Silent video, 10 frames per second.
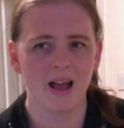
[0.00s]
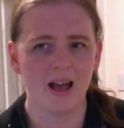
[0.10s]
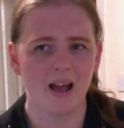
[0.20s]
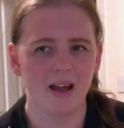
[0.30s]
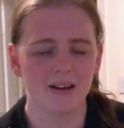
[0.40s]

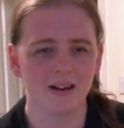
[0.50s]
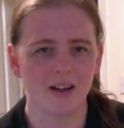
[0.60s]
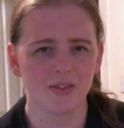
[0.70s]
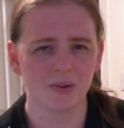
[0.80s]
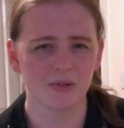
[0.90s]
and
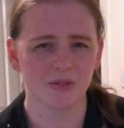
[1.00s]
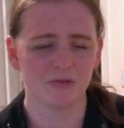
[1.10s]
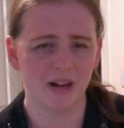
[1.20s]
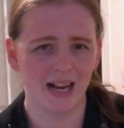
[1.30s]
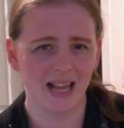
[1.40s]
I thought it was a
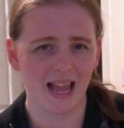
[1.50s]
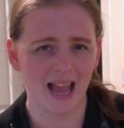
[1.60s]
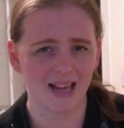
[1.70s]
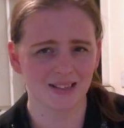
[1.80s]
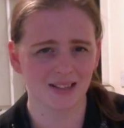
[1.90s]
really
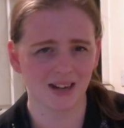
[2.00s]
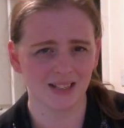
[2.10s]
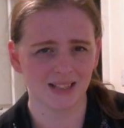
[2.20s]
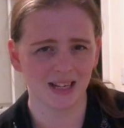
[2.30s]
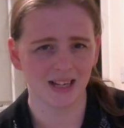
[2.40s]

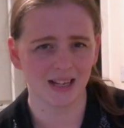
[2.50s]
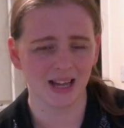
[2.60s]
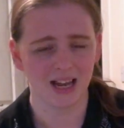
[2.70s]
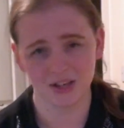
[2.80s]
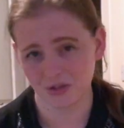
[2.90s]

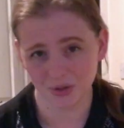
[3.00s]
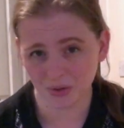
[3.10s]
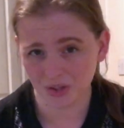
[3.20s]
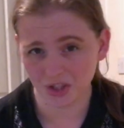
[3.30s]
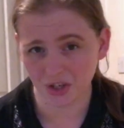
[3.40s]
exciting
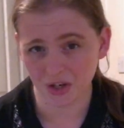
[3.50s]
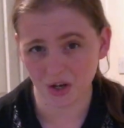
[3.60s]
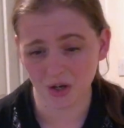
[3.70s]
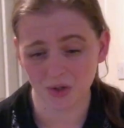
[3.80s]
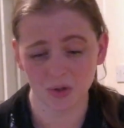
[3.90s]

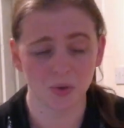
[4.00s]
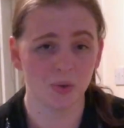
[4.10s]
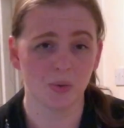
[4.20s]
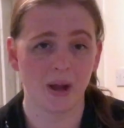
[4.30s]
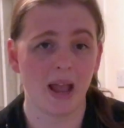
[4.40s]
introduction
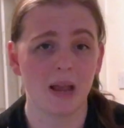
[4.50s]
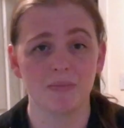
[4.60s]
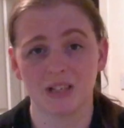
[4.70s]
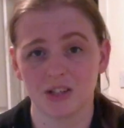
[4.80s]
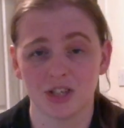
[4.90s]
to a
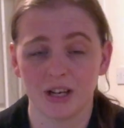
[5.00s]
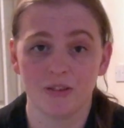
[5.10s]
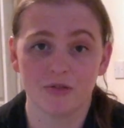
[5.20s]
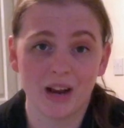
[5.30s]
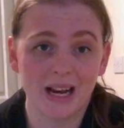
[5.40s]

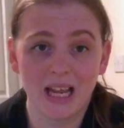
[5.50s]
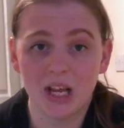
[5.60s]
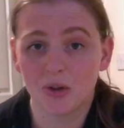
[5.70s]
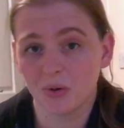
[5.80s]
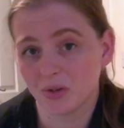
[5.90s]
potentially
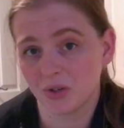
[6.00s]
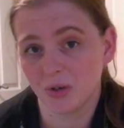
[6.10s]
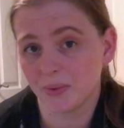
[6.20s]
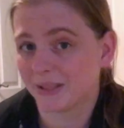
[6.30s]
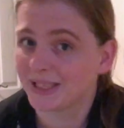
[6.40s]
really good
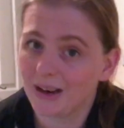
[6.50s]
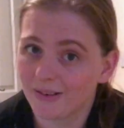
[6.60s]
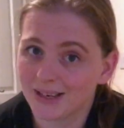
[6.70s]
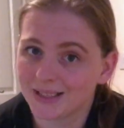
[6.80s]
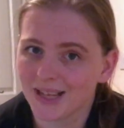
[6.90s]
new
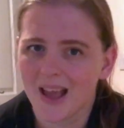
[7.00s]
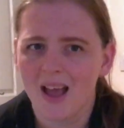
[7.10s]
series.